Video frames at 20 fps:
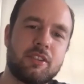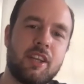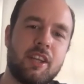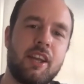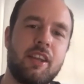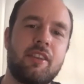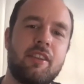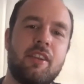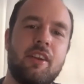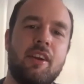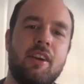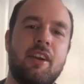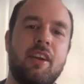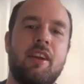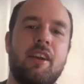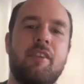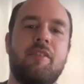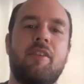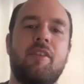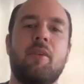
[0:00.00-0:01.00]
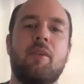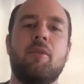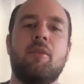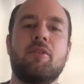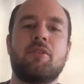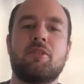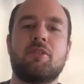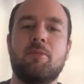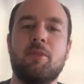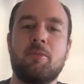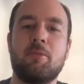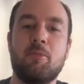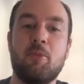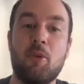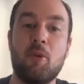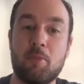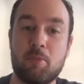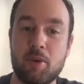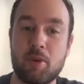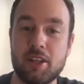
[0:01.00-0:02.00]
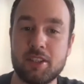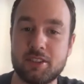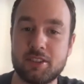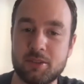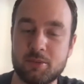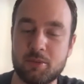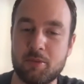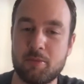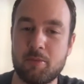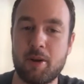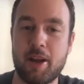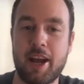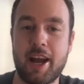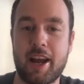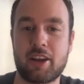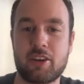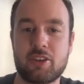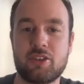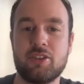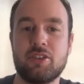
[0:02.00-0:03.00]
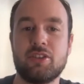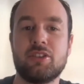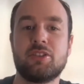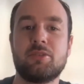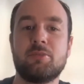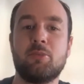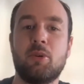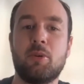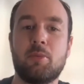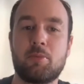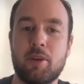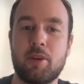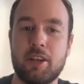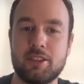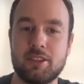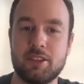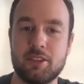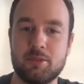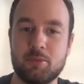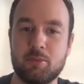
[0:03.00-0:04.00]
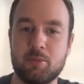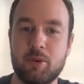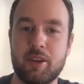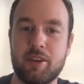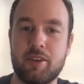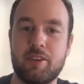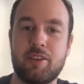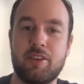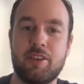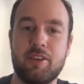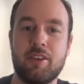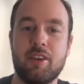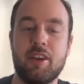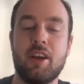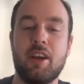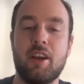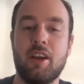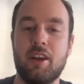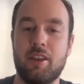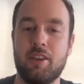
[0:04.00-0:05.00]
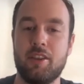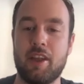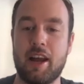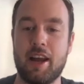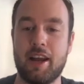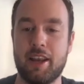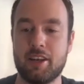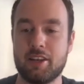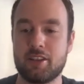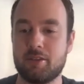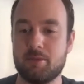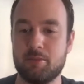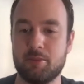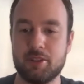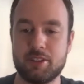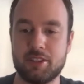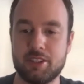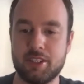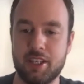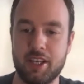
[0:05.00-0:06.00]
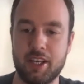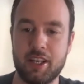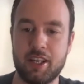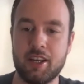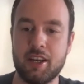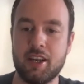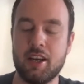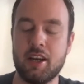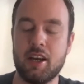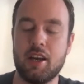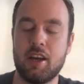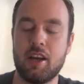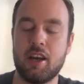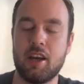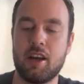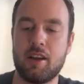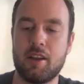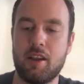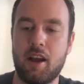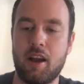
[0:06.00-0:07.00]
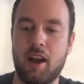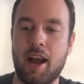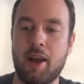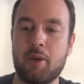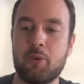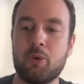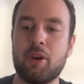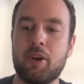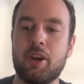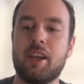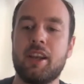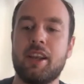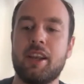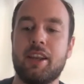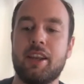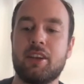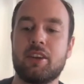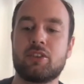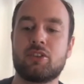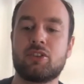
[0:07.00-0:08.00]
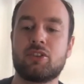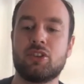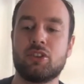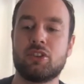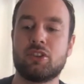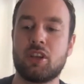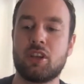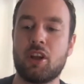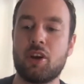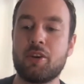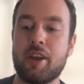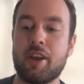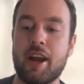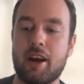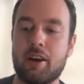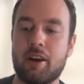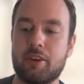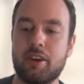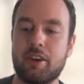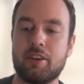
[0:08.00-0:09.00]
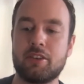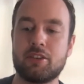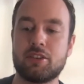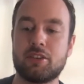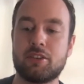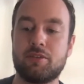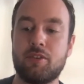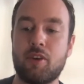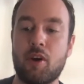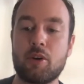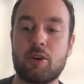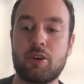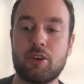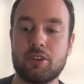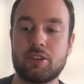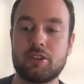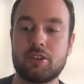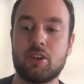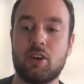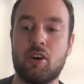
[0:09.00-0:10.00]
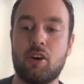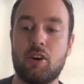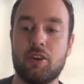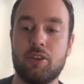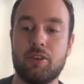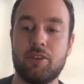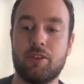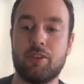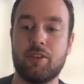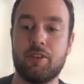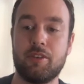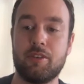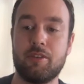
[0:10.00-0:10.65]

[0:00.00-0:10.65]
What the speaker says: saying that if I want to be more present with my actions, more present with that intimacy, I really should slow down and just focus on